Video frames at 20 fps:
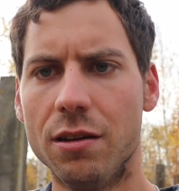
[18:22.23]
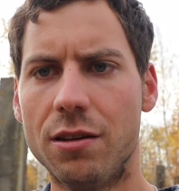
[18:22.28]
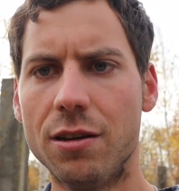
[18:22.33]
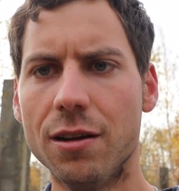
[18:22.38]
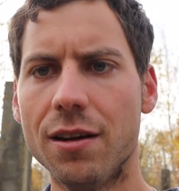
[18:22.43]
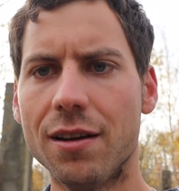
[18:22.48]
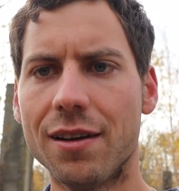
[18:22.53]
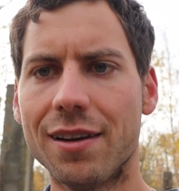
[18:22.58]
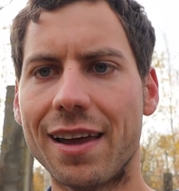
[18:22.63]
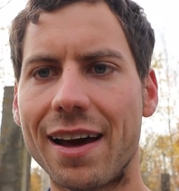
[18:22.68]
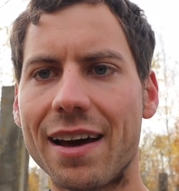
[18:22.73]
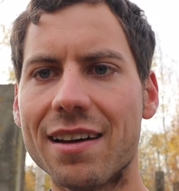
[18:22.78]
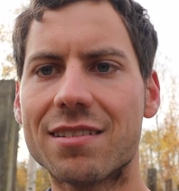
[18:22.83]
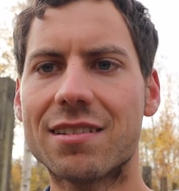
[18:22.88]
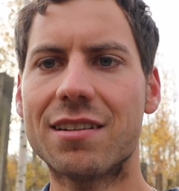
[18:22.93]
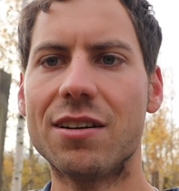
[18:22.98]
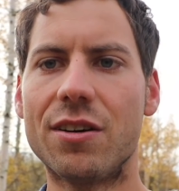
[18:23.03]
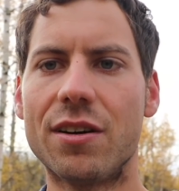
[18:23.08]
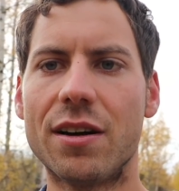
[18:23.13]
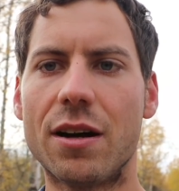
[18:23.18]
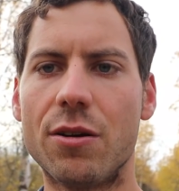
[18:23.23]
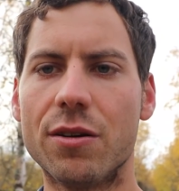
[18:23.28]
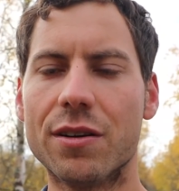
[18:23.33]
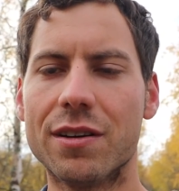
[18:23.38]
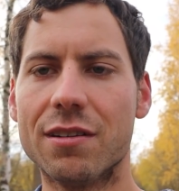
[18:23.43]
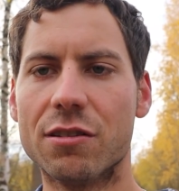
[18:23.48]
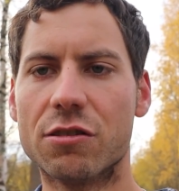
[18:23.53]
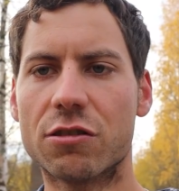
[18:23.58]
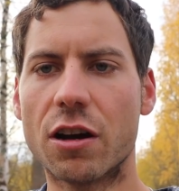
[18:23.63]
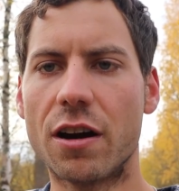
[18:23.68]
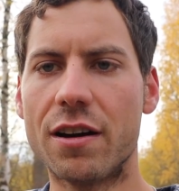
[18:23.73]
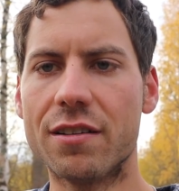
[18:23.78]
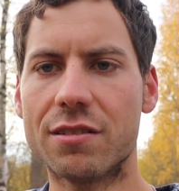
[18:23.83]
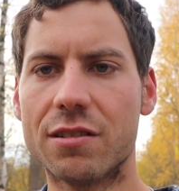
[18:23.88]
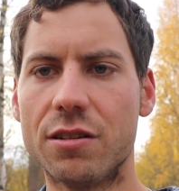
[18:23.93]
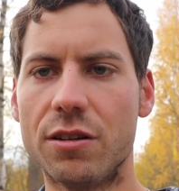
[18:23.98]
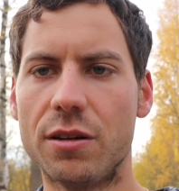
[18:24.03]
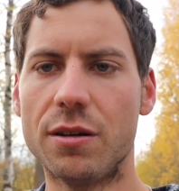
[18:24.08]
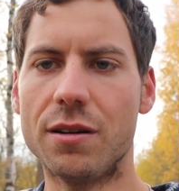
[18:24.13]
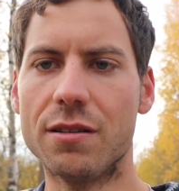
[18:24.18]
The last area I want to
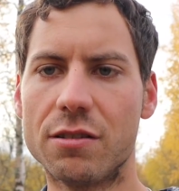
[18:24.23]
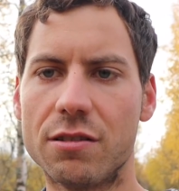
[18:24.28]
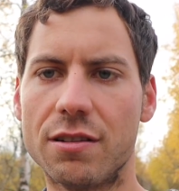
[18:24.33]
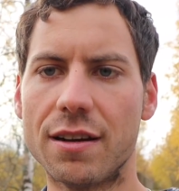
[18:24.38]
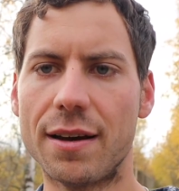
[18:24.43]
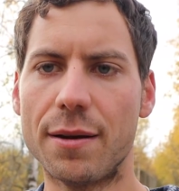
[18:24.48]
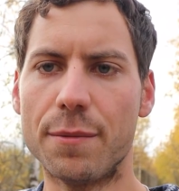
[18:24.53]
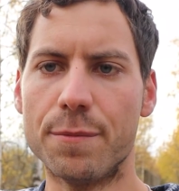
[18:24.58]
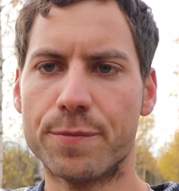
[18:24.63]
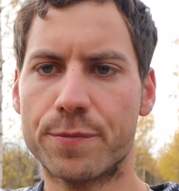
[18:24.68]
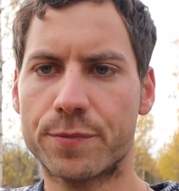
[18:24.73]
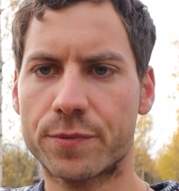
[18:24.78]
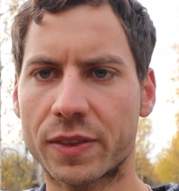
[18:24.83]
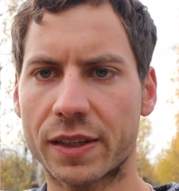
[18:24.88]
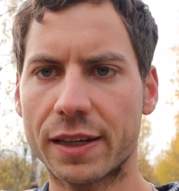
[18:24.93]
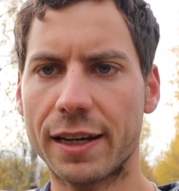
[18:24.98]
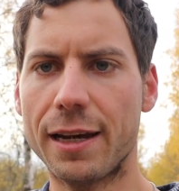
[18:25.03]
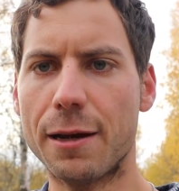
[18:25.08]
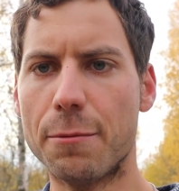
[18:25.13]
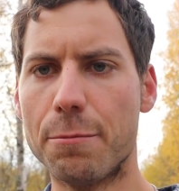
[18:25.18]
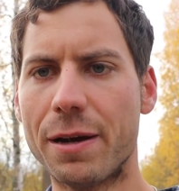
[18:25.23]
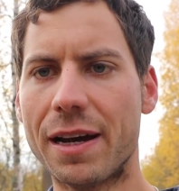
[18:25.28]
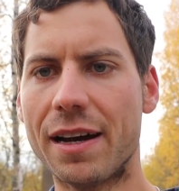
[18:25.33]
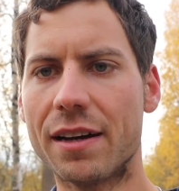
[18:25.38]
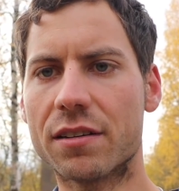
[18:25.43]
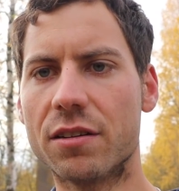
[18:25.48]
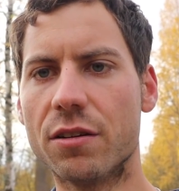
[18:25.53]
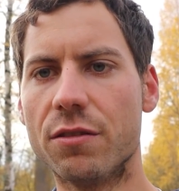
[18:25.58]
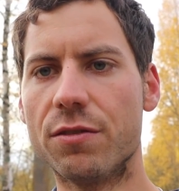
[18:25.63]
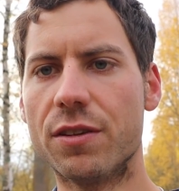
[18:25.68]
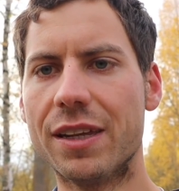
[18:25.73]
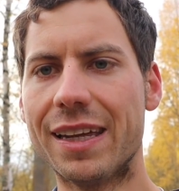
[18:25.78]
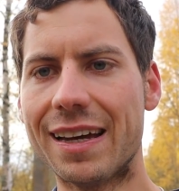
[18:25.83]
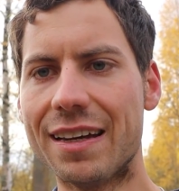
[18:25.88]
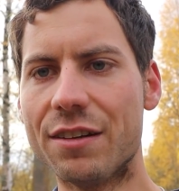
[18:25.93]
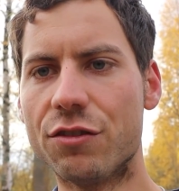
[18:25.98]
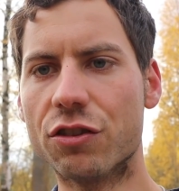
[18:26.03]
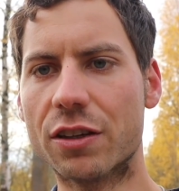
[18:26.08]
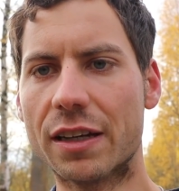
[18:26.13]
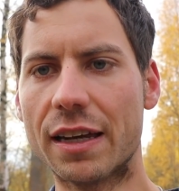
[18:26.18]
discuss here is the impact of the
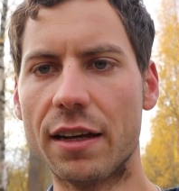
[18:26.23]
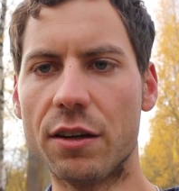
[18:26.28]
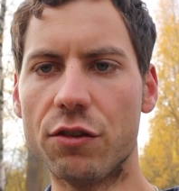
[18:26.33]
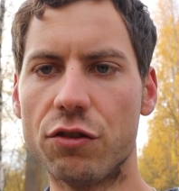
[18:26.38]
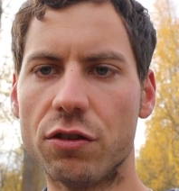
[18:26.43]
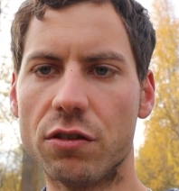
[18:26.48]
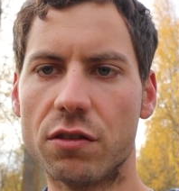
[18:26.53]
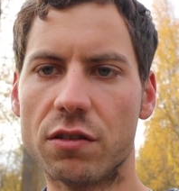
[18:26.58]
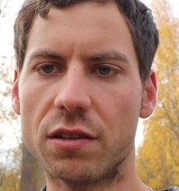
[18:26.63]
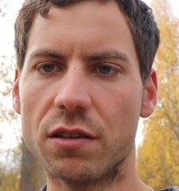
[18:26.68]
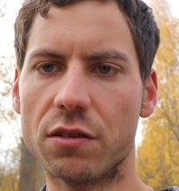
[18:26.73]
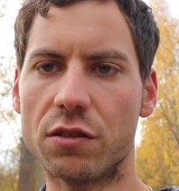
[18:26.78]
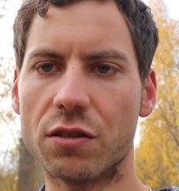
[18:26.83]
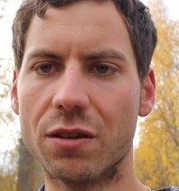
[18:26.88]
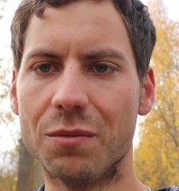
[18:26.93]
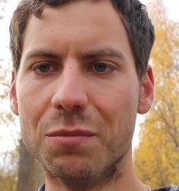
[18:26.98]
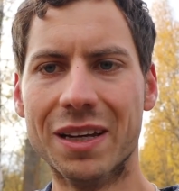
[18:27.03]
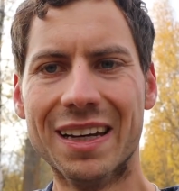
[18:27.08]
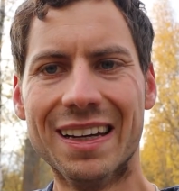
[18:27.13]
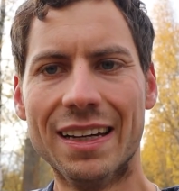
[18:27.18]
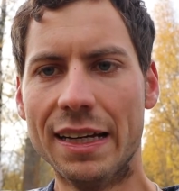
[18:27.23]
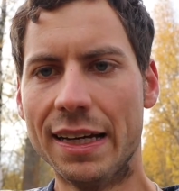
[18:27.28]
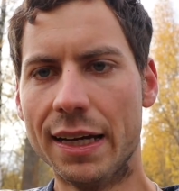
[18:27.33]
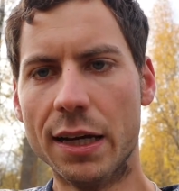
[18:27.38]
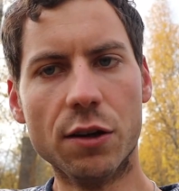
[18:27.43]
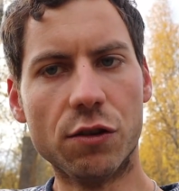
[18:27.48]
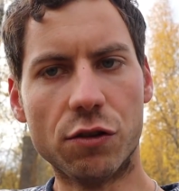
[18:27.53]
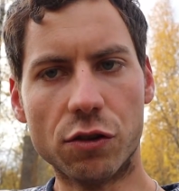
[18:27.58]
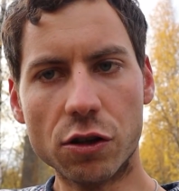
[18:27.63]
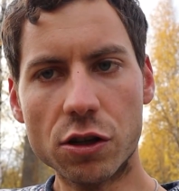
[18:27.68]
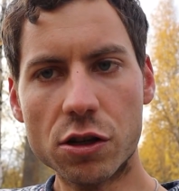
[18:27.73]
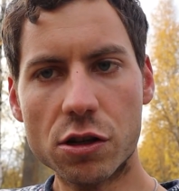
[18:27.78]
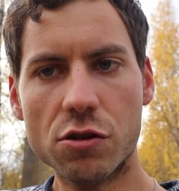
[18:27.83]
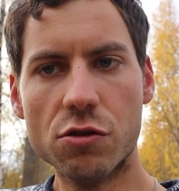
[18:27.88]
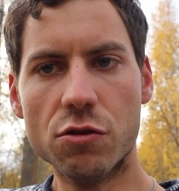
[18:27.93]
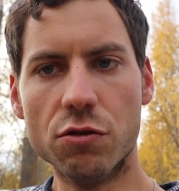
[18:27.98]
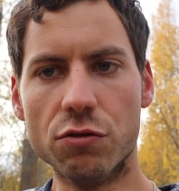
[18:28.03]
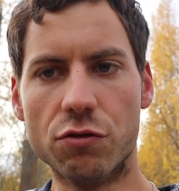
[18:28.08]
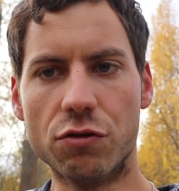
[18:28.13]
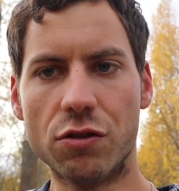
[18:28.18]
education system is
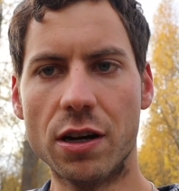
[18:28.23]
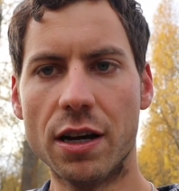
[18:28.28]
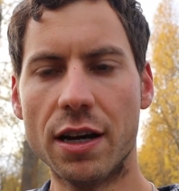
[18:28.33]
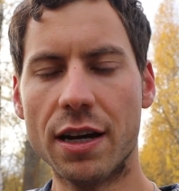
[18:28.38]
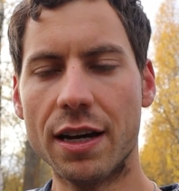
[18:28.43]
huge.